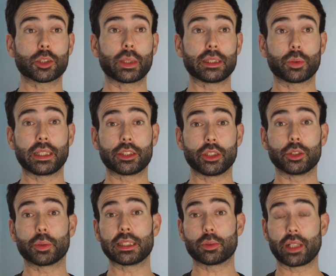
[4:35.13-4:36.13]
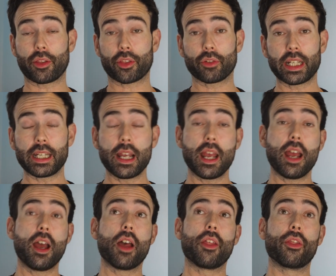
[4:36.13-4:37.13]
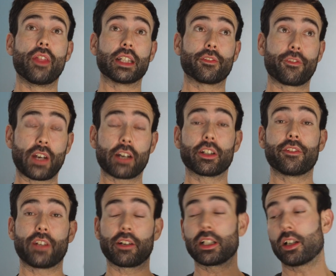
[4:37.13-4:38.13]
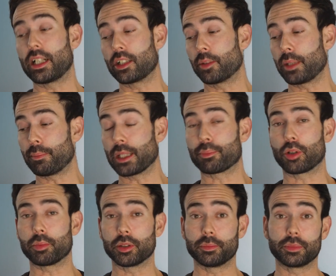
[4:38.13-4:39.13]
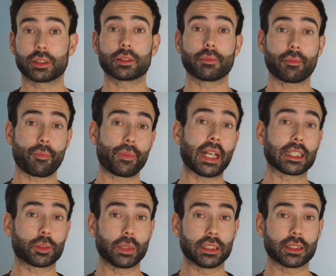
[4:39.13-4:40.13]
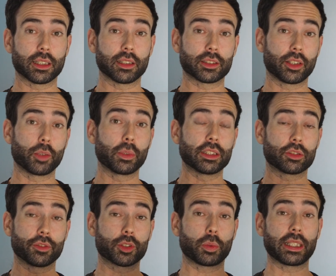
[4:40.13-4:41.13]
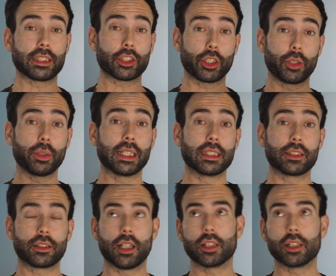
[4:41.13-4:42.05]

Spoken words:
2022, 2023, there's very, very likely going to be big problems next winter. So the winter of 22,